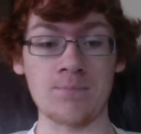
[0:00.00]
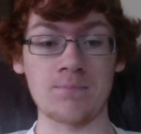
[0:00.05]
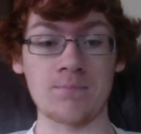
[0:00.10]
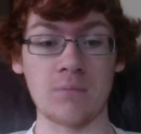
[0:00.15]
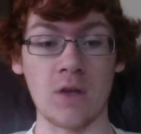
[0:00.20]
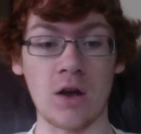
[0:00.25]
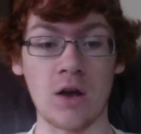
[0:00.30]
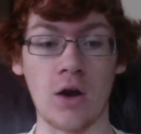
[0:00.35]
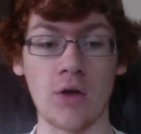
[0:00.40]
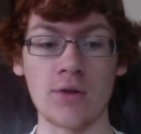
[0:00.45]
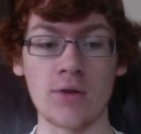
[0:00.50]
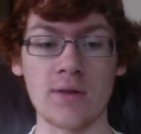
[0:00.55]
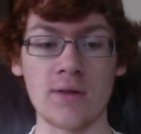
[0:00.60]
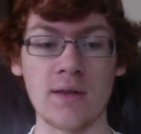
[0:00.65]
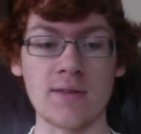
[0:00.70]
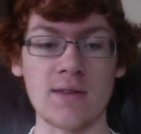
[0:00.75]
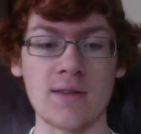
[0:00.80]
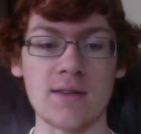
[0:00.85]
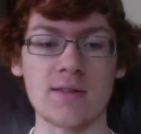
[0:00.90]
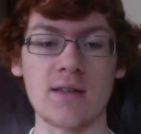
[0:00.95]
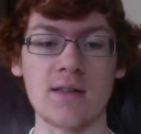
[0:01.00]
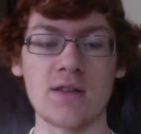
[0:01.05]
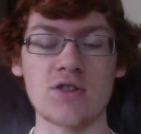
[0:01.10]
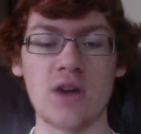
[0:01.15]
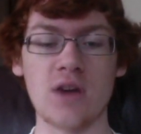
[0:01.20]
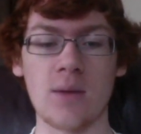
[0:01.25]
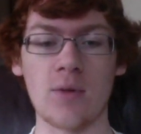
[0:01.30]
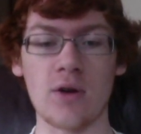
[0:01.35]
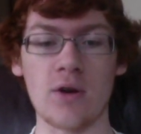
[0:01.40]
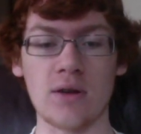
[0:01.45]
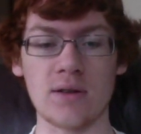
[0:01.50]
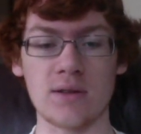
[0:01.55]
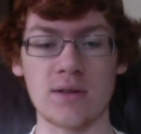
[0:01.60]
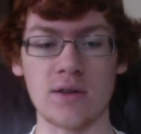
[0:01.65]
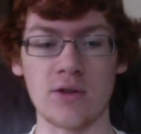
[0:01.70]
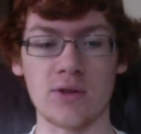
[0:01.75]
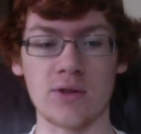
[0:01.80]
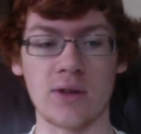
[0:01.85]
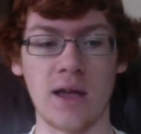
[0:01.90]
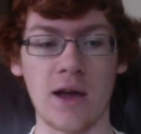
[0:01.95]
It also says that Sledgehammer is
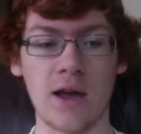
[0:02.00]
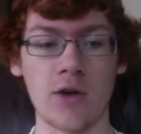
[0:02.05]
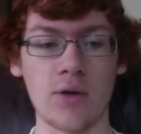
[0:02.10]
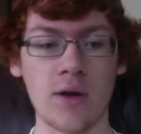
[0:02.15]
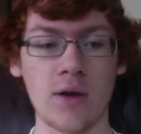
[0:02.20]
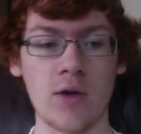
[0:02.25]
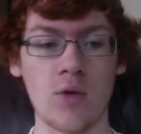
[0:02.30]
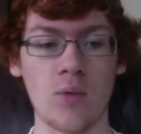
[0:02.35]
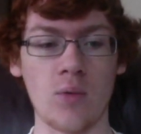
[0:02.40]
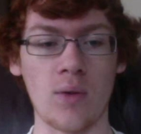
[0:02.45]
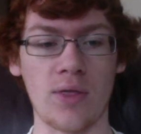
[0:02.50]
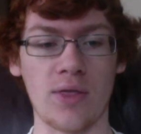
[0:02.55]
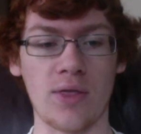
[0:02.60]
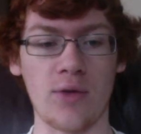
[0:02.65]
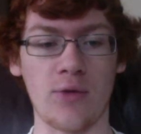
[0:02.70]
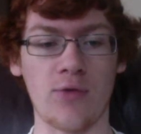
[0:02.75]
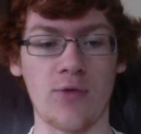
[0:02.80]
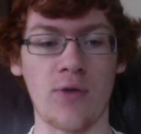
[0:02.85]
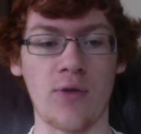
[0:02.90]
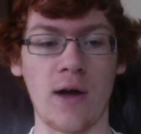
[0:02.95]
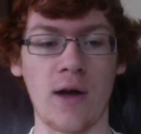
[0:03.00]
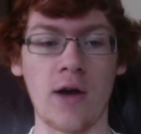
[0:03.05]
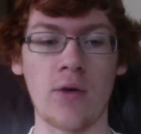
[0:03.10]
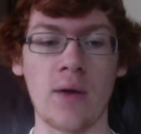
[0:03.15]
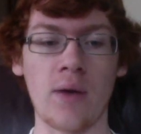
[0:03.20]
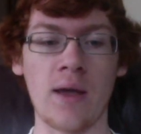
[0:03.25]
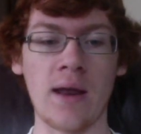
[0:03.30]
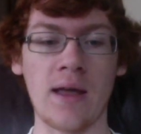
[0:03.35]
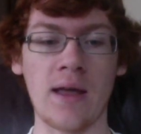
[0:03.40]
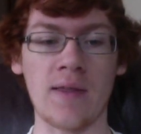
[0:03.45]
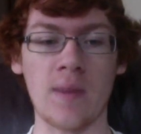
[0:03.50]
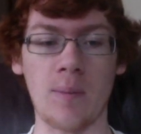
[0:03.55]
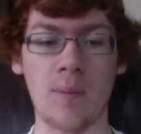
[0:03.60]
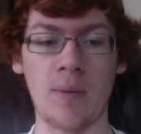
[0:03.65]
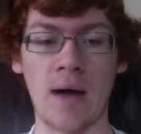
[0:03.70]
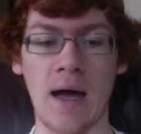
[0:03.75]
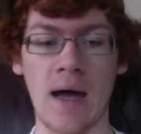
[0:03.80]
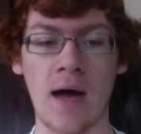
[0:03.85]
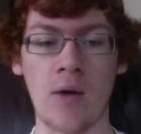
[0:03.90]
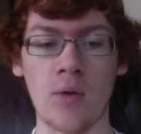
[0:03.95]
still tinkering with the fire rate and the
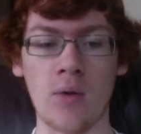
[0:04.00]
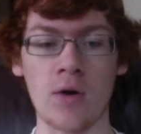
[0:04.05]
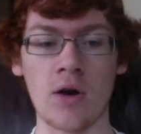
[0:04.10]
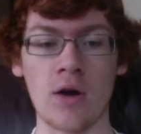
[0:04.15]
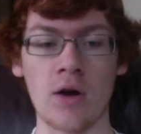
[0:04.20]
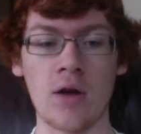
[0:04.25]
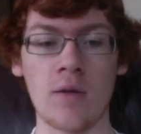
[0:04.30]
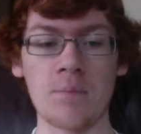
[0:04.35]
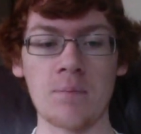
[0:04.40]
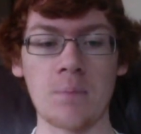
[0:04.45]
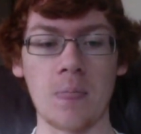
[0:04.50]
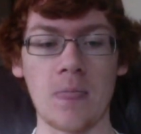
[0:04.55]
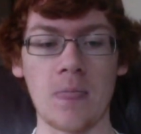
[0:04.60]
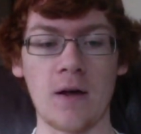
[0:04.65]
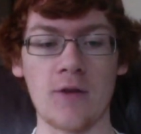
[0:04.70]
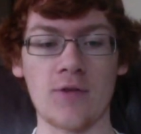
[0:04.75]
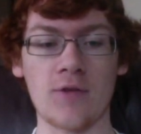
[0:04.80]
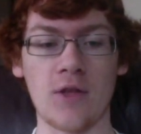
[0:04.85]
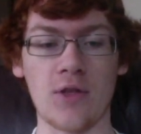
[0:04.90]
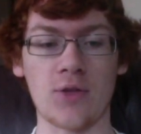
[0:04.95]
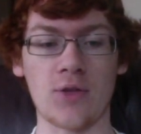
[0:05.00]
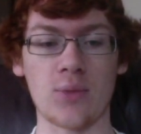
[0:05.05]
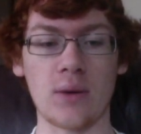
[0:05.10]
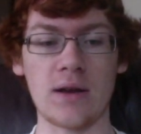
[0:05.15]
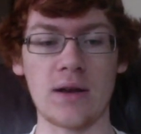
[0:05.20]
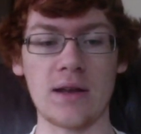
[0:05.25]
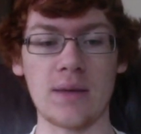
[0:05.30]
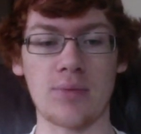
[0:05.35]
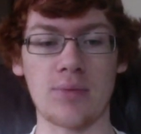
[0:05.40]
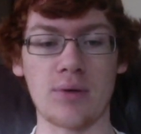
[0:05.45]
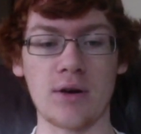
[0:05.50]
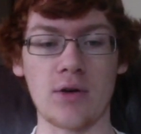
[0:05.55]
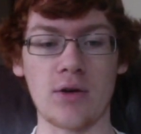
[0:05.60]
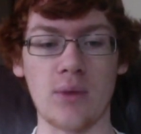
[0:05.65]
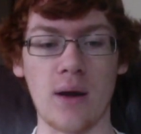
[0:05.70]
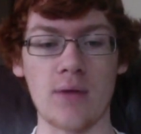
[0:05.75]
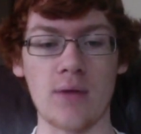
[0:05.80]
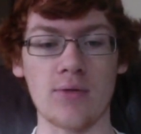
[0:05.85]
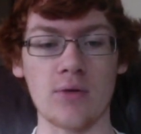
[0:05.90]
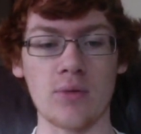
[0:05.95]
power of the 3D printer
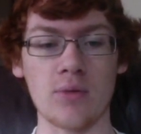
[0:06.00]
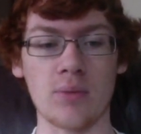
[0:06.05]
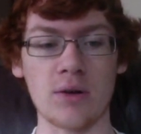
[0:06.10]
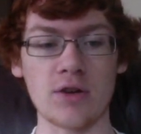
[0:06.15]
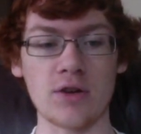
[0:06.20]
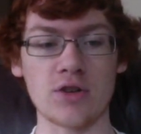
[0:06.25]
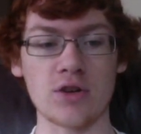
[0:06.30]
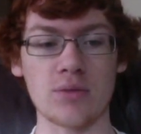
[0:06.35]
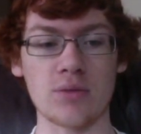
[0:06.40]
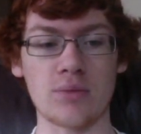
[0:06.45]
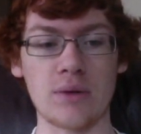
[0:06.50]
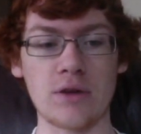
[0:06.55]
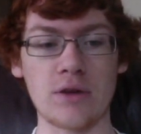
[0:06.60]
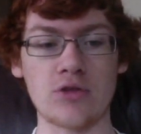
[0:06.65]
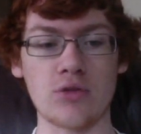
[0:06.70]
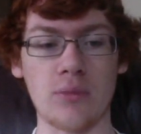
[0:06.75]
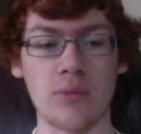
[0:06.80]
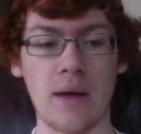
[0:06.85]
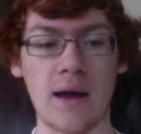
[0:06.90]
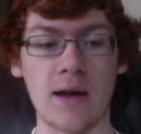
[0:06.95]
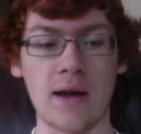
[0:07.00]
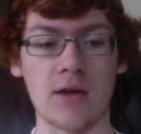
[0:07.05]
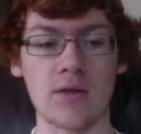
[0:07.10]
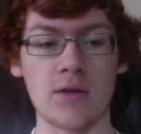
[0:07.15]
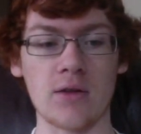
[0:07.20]
rifle, but it should be dramatically